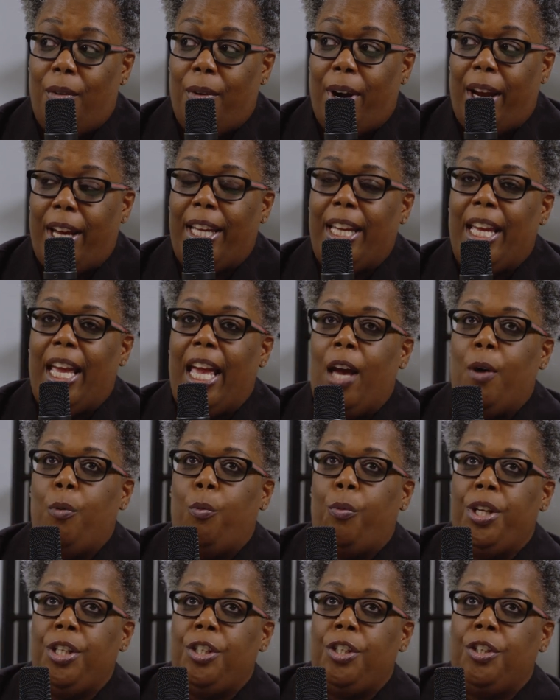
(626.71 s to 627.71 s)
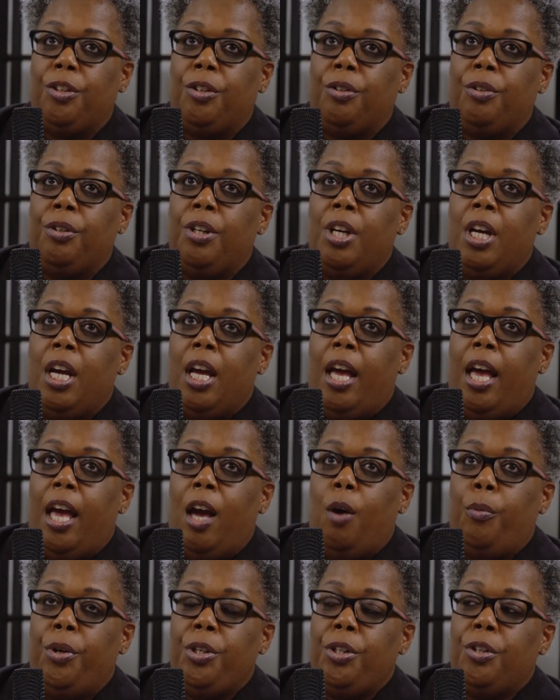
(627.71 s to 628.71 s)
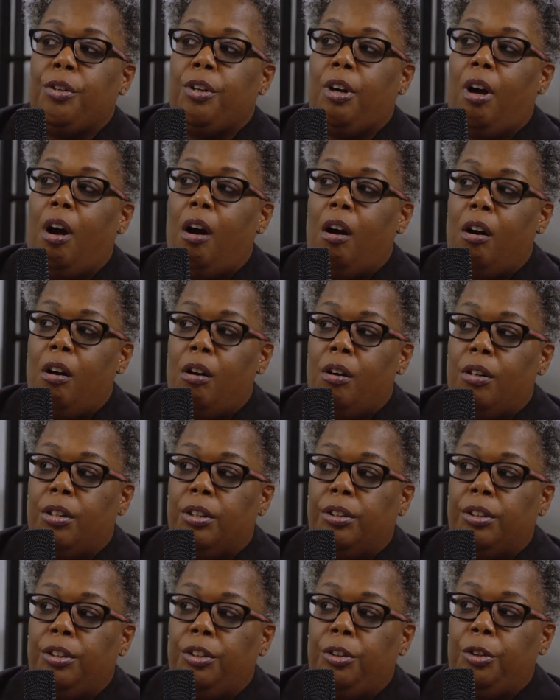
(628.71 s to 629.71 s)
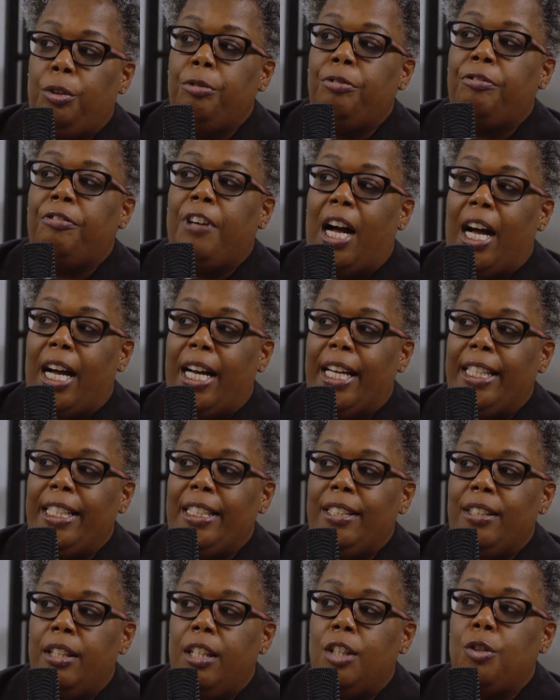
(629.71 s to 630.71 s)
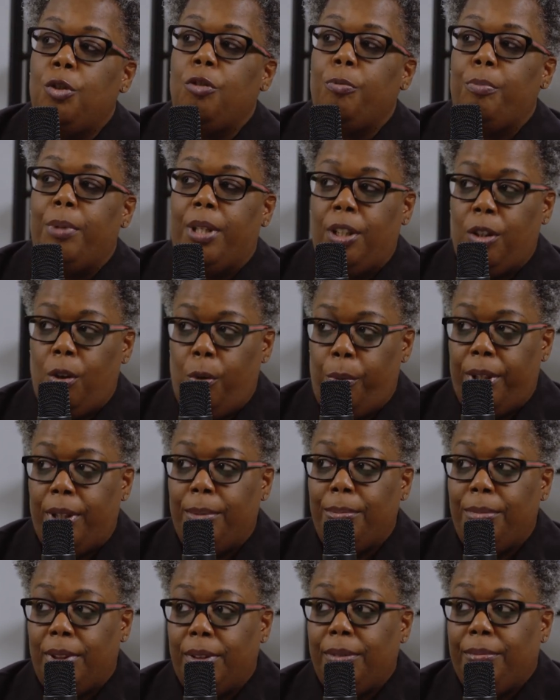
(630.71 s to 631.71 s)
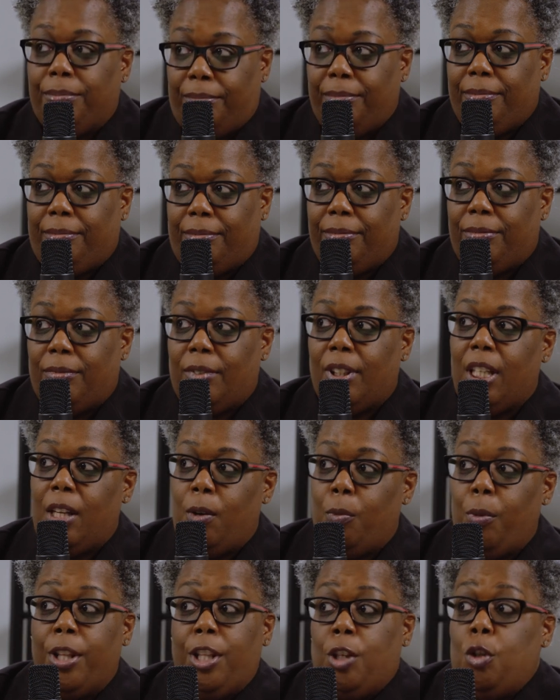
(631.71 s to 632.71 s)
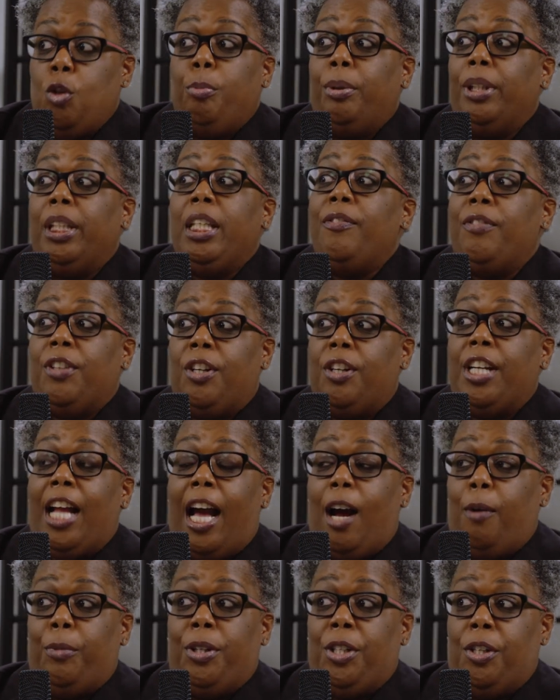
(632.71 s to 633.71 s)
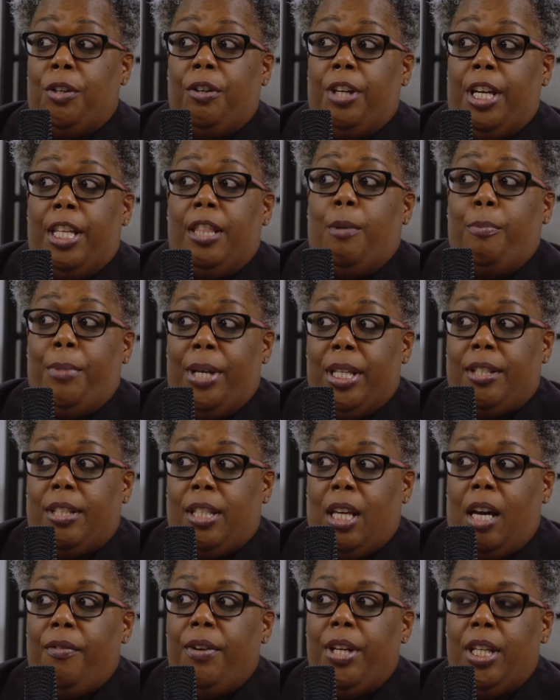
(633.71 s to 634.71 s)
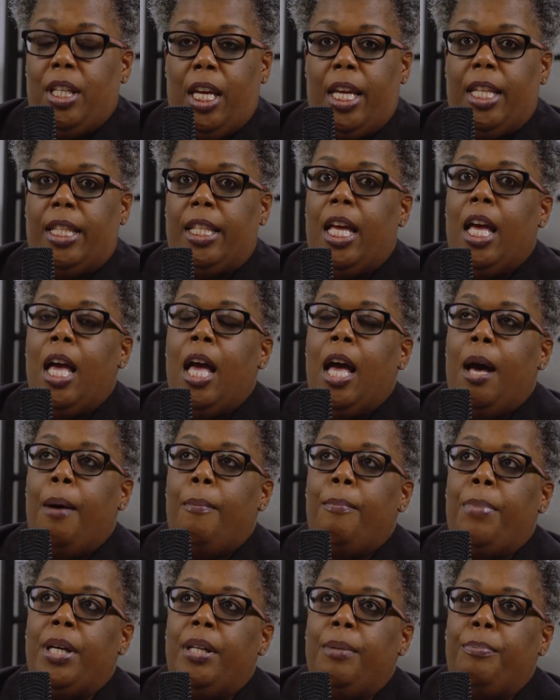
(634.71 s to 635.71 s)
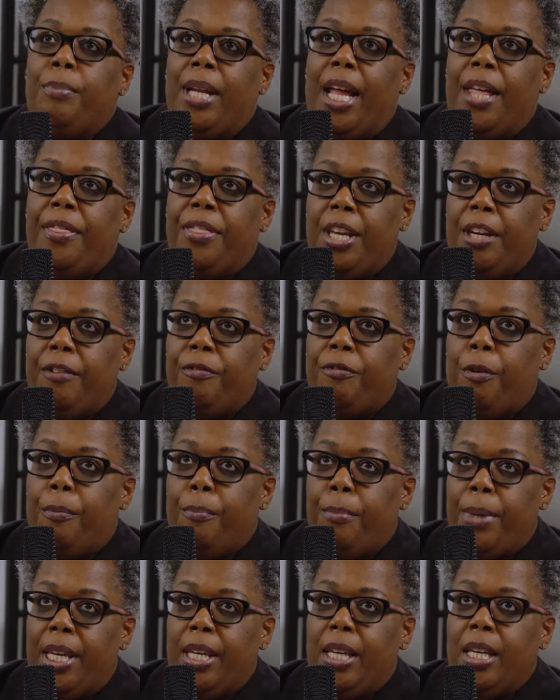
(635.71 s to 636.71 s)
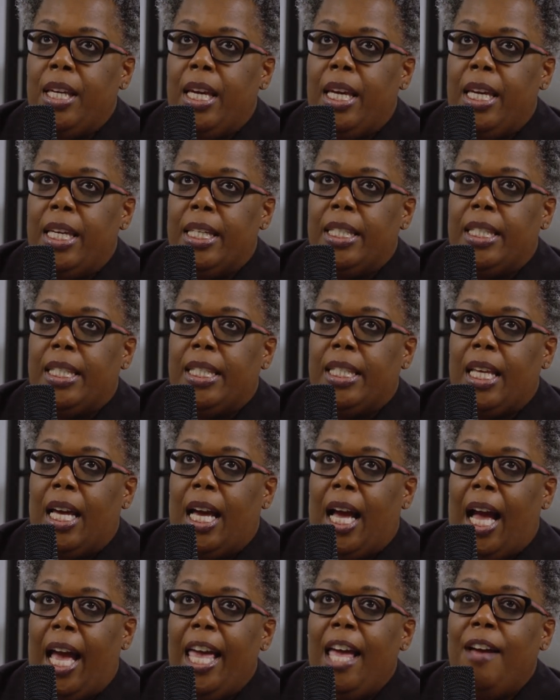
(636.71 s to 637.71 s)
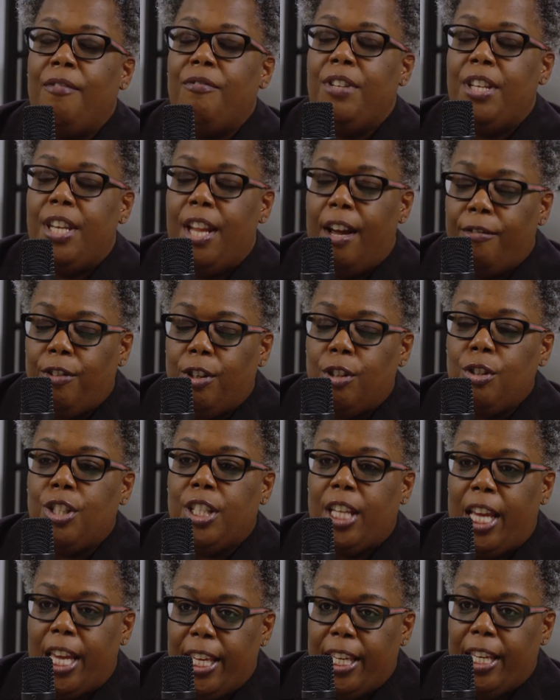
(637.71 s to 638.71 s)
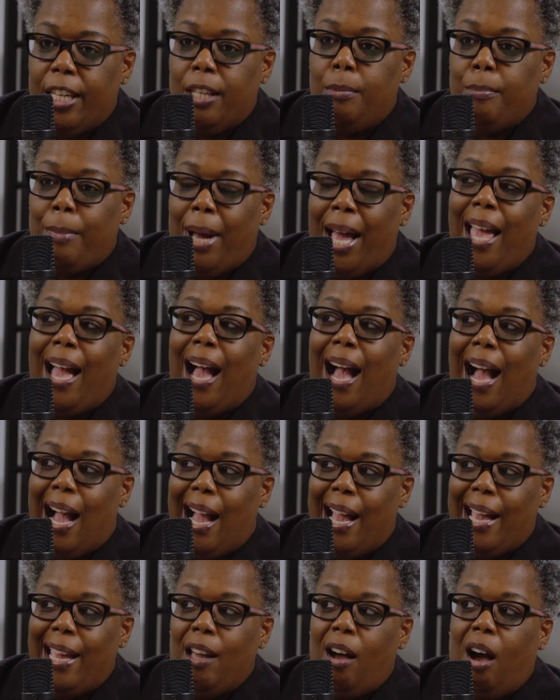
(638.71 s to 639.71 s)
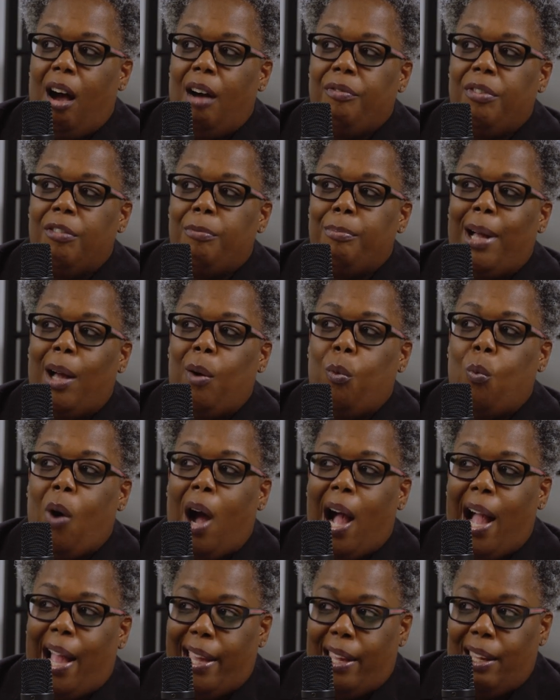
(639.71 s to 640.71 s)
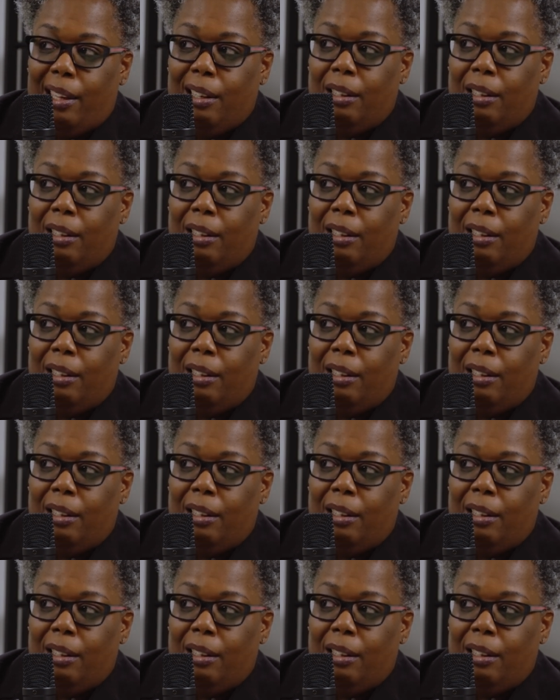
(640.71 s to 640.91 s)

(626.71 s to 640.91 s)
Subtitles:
Right? And when you're called, you find that you've been equipped, whether you believe it or not when you're in the midst of it. And but I think for me, I have never taken my eye off of my why.